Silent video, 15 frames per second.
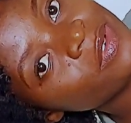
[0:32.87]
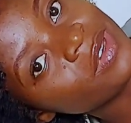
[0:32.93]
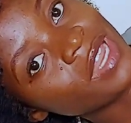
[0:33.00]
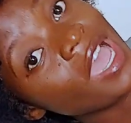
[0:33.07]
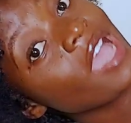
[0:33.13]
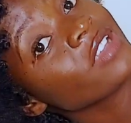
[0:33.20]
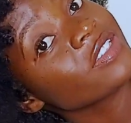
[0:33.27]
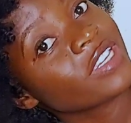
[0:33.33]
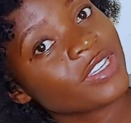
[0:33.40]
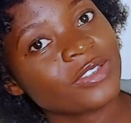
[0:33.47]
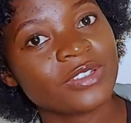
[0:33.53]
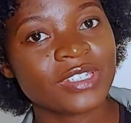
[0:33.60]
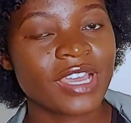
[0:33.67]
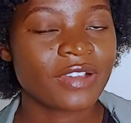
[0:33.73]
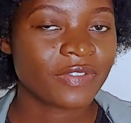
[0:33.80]
phone. I actually
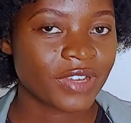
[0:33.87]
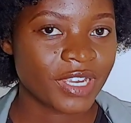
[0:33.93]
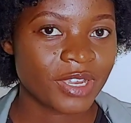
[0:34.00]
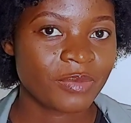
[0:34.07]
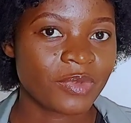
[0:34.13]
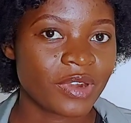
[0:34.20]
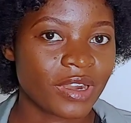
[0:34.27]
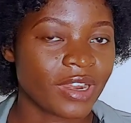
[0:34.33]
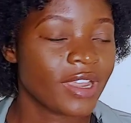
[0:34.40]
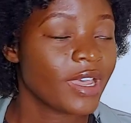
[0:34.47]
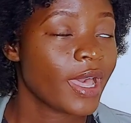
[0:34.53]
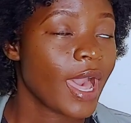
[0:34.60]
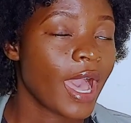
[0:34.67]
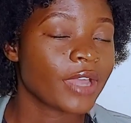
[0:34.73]
don't have a camera.